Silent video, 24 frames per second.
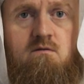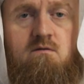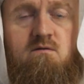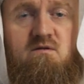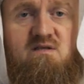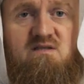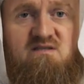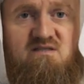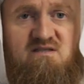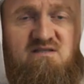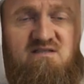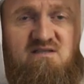
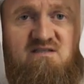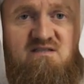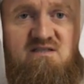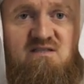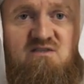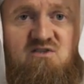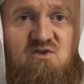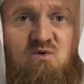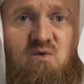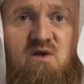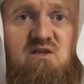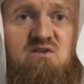This is the
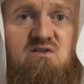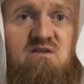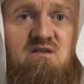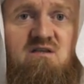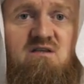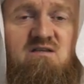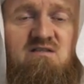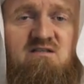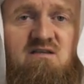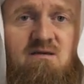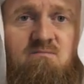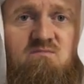situation
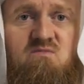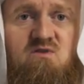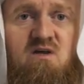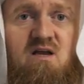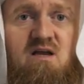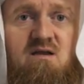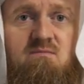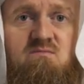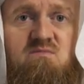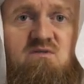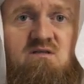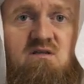that
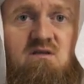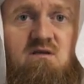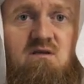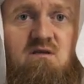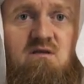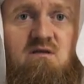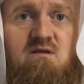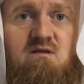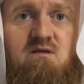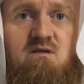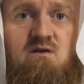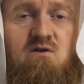sometimes,
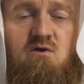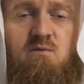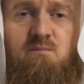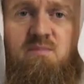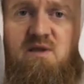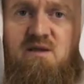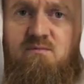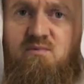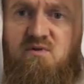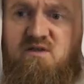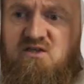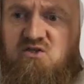you know,
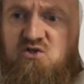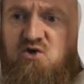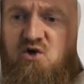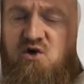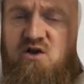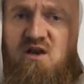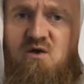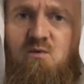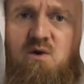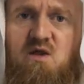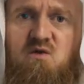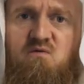people, they
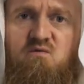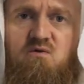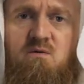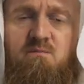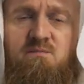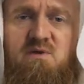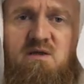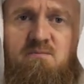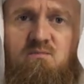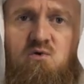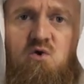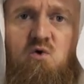turn away from
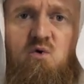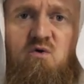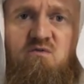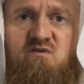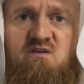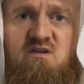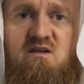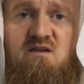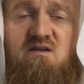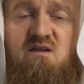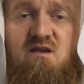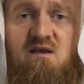people who are
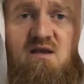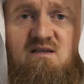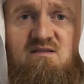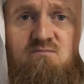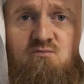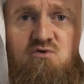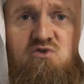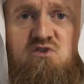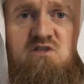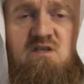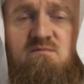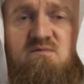in need. And as
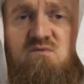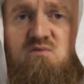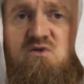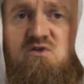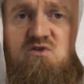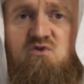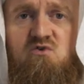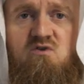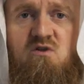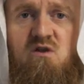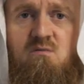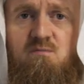Muslims, we
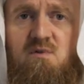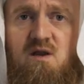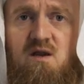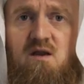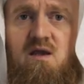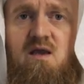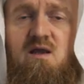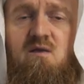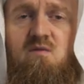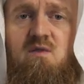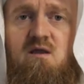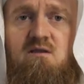should not be
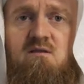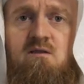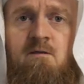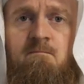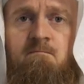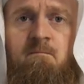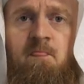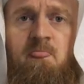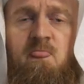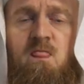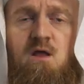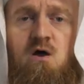like that.
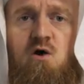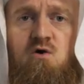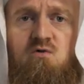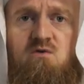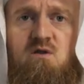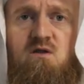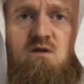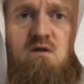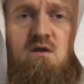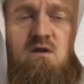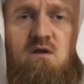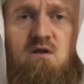
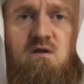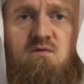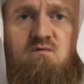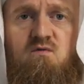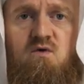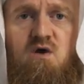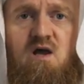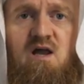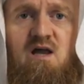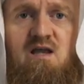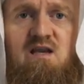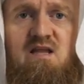Only
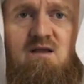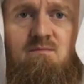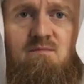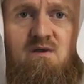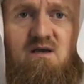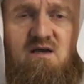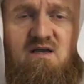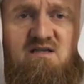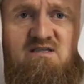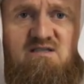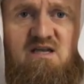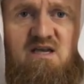for Halima
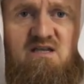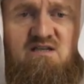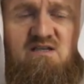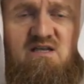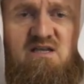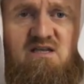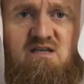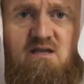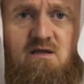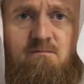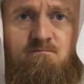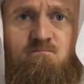
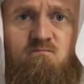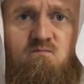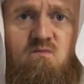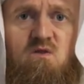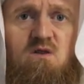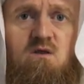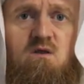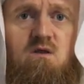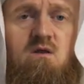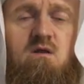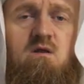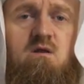al-Sa'diyya,
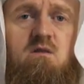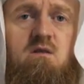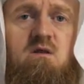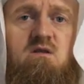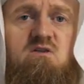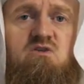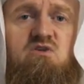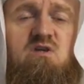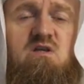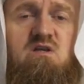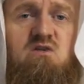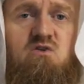
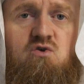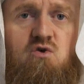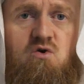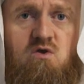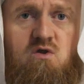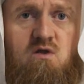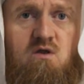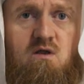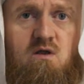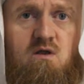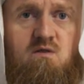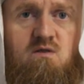that she
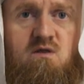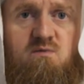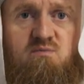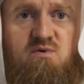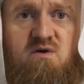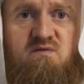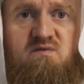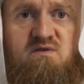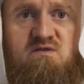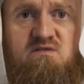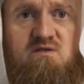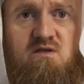took the
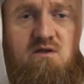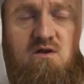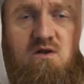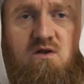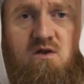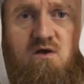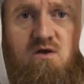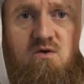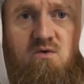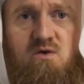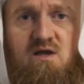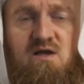Prophet
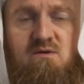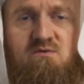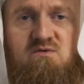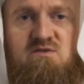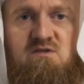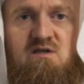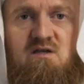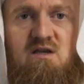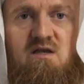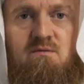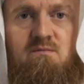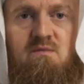sallallahu alaihi
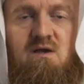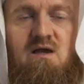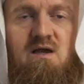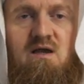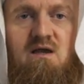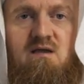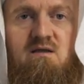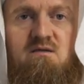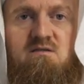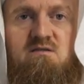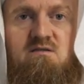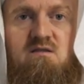wasallam
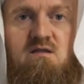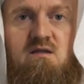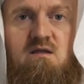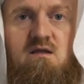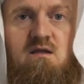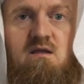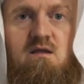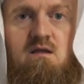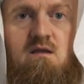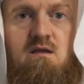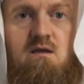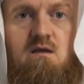as
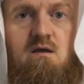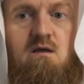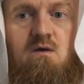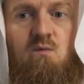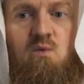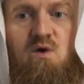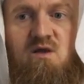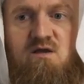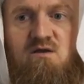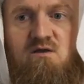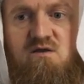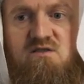the
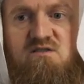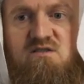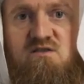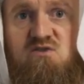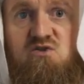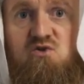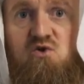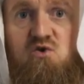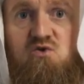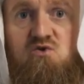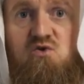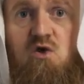wet nurse, and
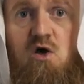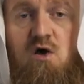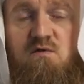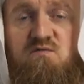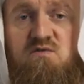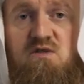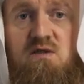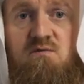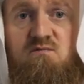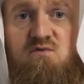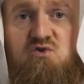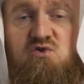she looked
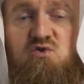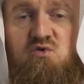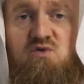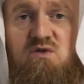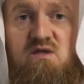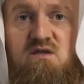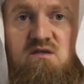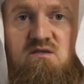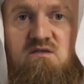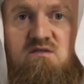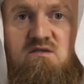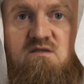after him for 2
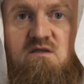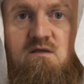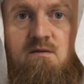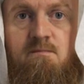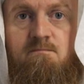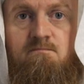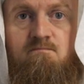years.